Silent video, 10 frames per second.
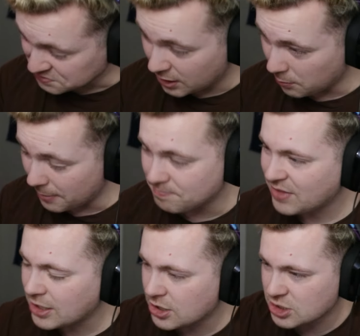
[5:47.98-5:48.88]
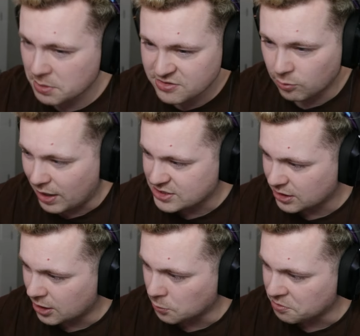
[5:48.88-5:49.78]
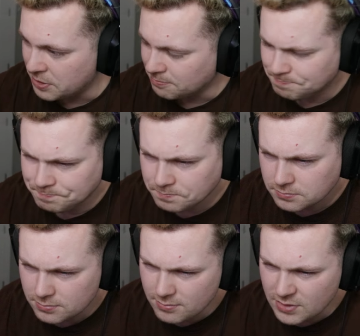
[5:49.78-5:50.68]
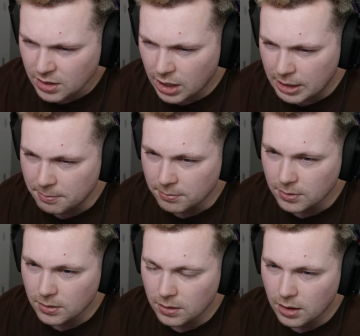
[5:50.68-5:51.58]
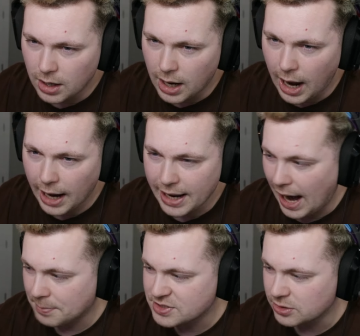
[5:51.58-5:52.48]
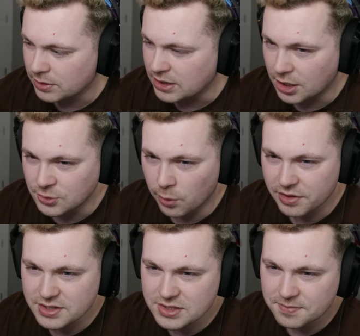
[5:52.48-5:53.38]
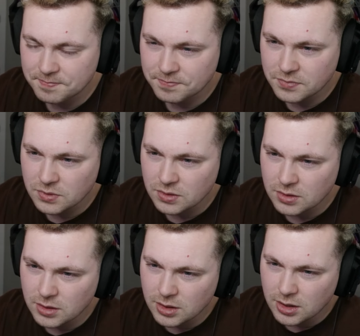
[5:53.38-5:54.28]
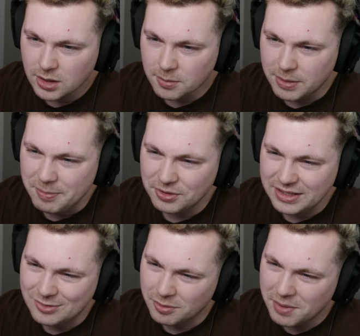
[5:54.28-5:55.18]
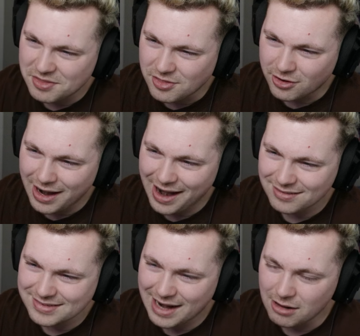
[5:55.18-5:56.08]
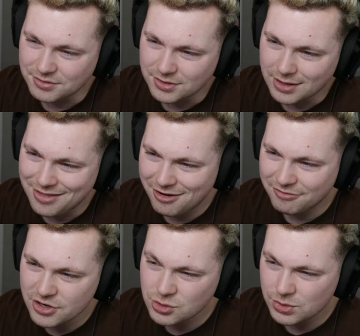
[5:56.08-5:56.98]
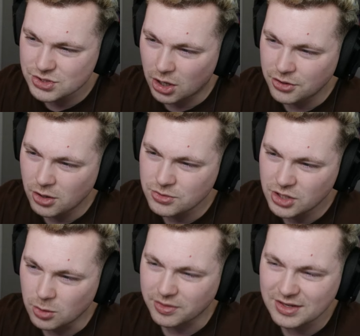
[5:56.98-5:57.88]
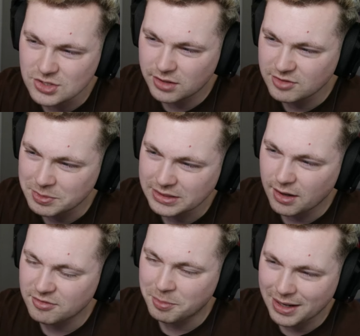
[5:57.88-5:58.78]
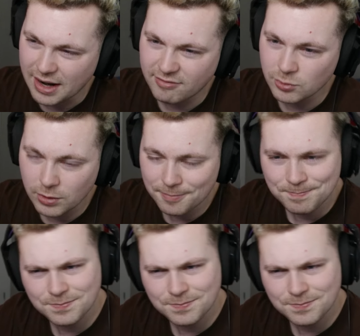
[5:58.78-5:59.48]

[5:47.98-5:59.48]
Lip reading: Anyway, thank y'all so much for watching along with me. I absolutely adore this. People need to admit that they're hella talented, and their visuals are no joke. They deserve to be loved by everyone.